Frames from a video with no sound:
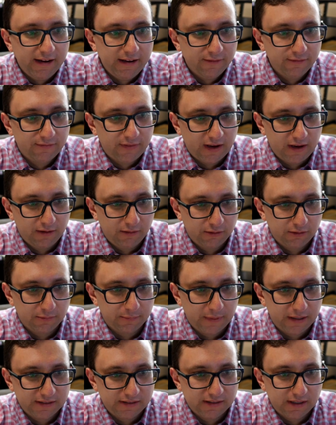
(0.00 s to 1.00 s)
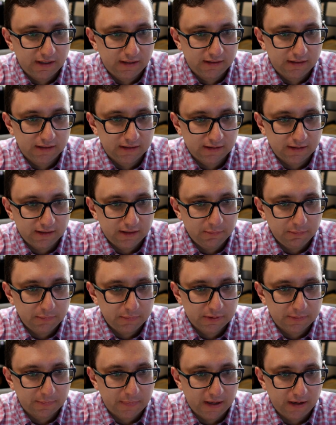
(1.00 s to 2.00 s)
I have found my son
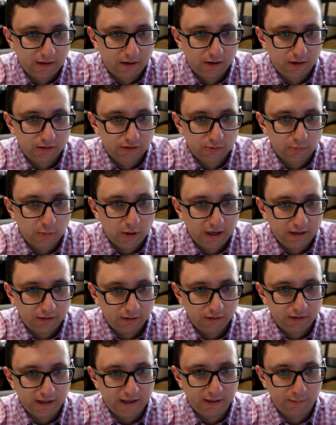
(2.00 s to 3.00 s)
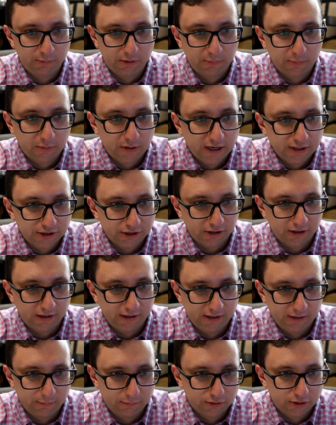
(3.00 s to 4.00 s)
sleeps better swaddled and with
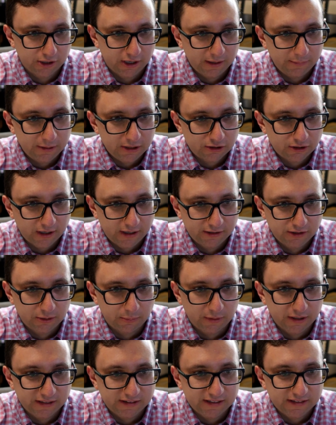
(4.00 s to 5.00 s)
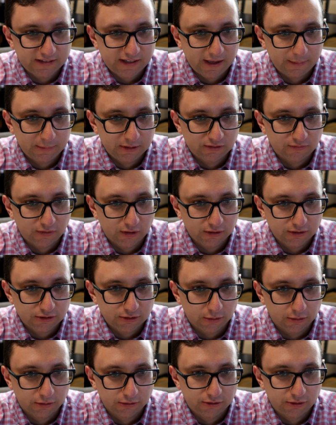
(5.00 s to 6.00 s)
pressure on him. Should I be trying to break these habits
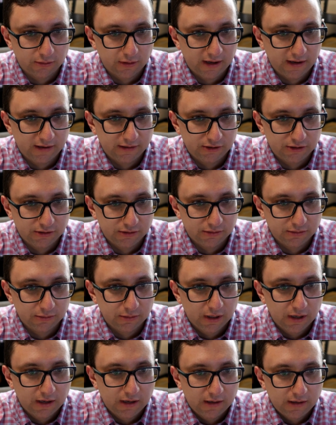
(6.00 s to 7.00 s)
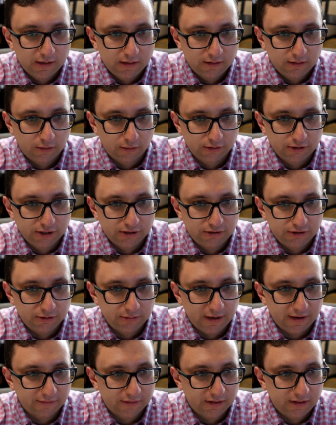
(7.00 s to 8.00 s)
first, or
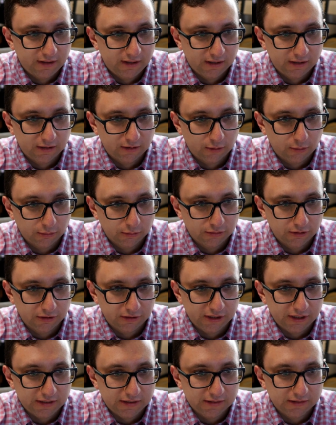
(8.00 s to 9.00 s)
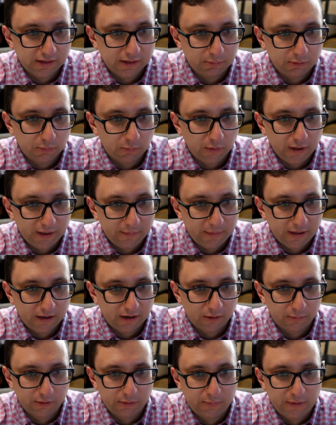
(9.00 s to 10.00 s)
just do everything cold turkey? He sleeps way
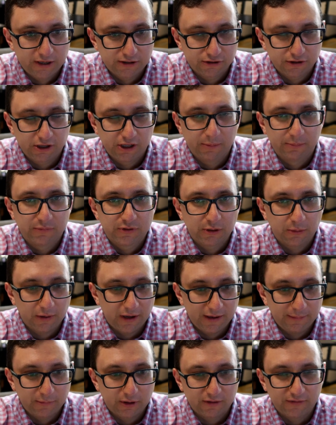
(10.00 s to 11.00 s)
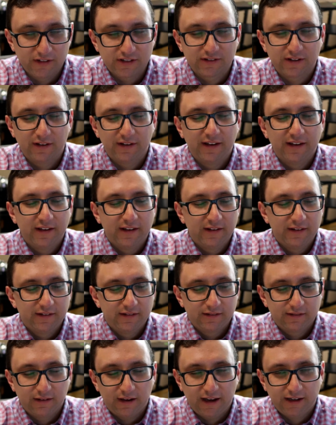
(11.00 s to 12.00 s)
better with pressure on him, so I'm nervous.
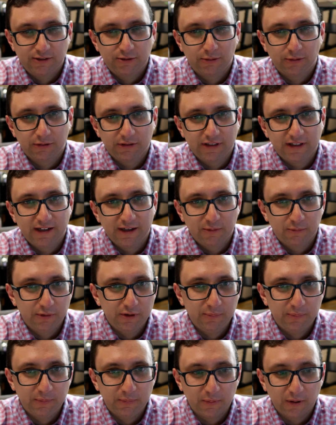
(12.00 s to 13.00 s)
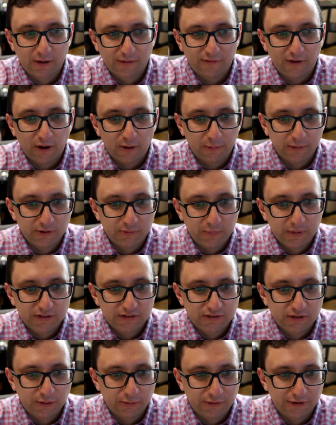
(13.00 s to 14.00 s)
I totally get it. We have
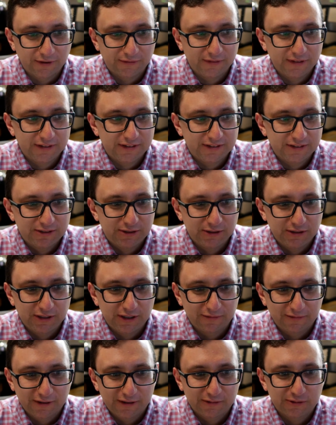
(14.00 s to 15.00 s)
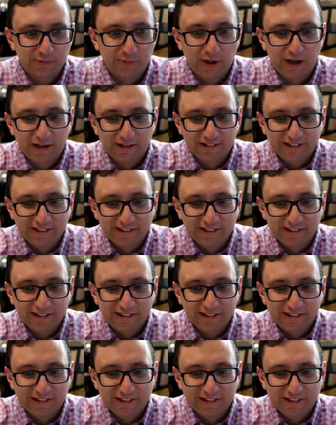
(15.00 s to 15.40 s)
always been so nervous to get rid of